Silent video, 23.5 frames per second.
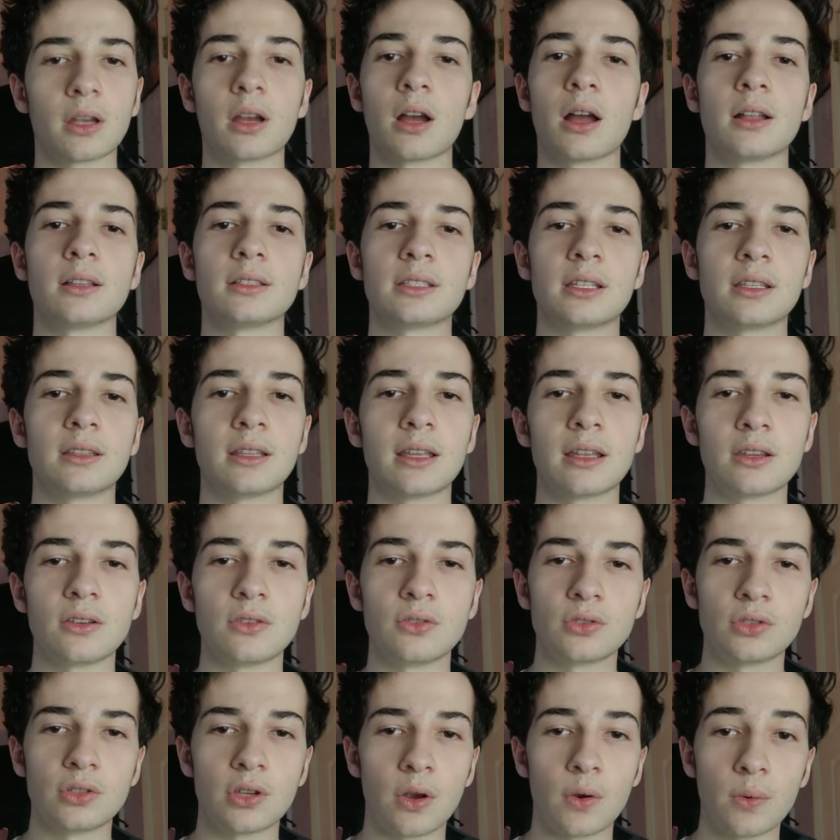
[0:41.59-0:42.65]
content that
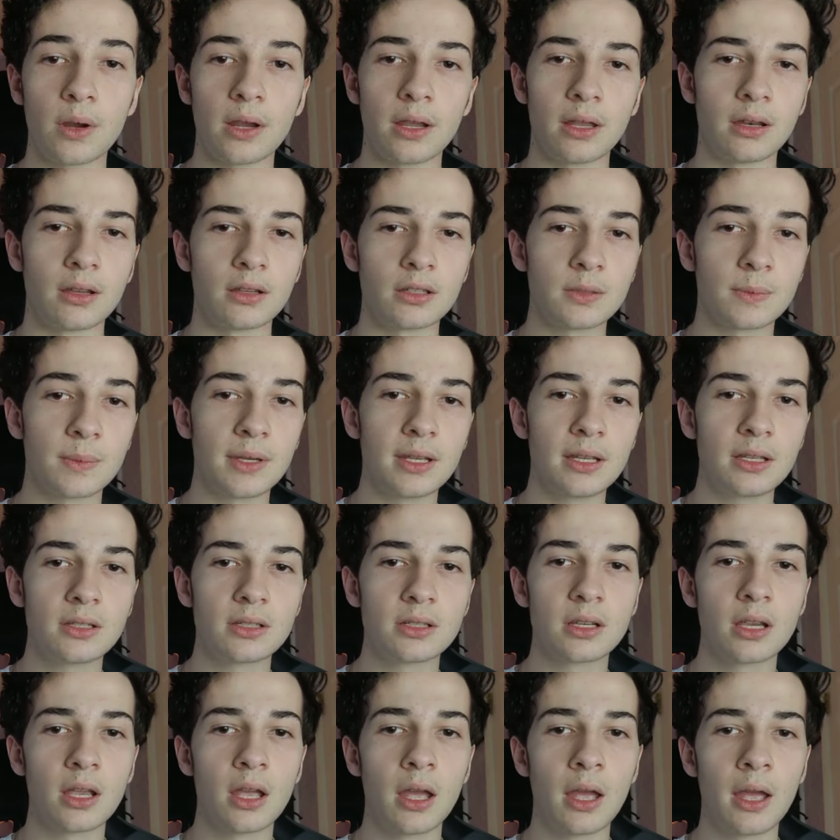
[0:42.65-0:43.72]
you show in a
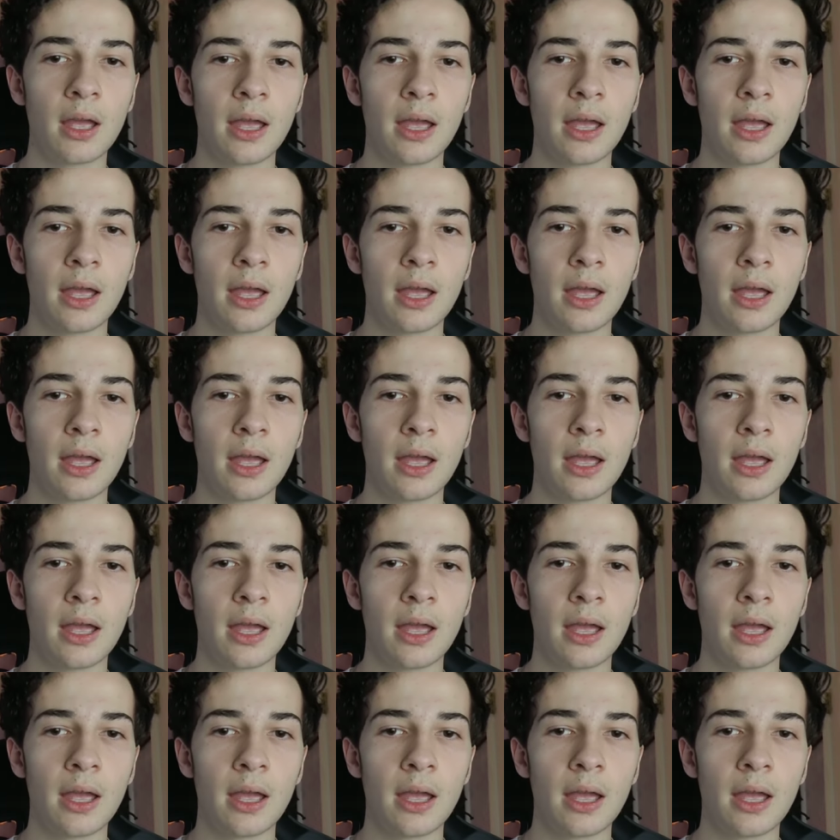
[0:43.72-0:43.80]
speech.